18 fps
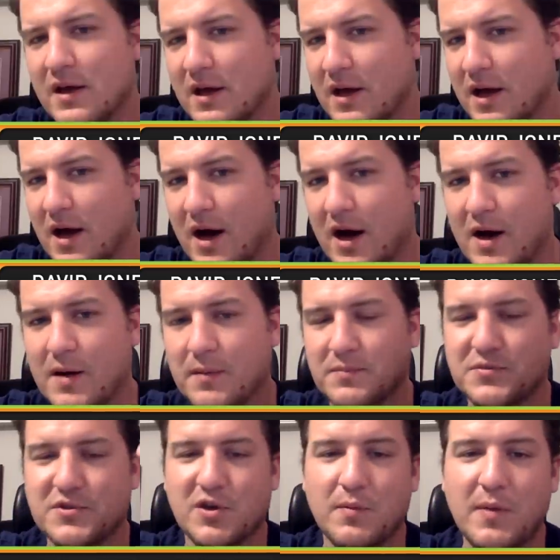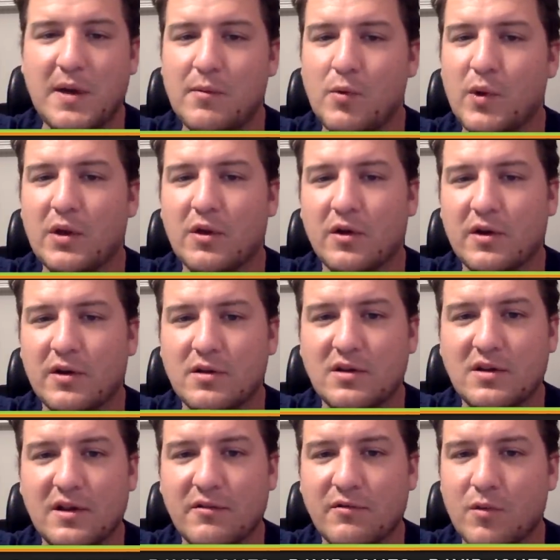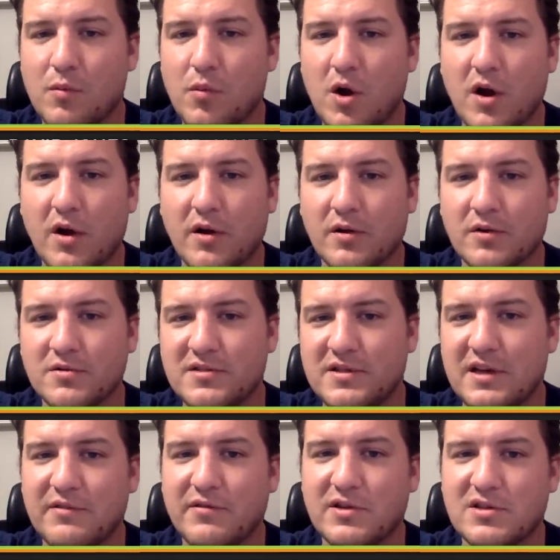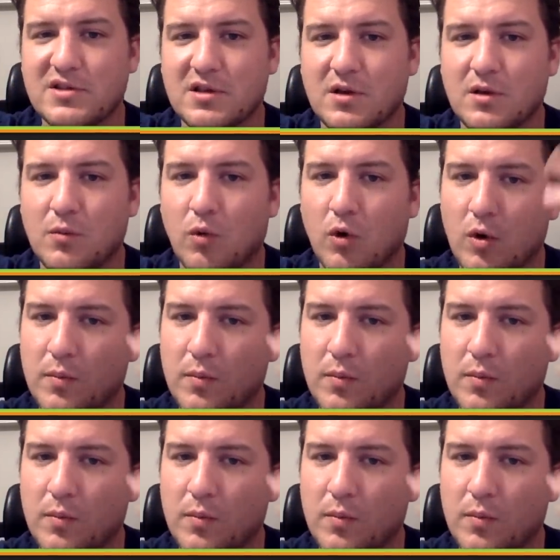Um, so maybe we look at the Denver Broncos defense a little more.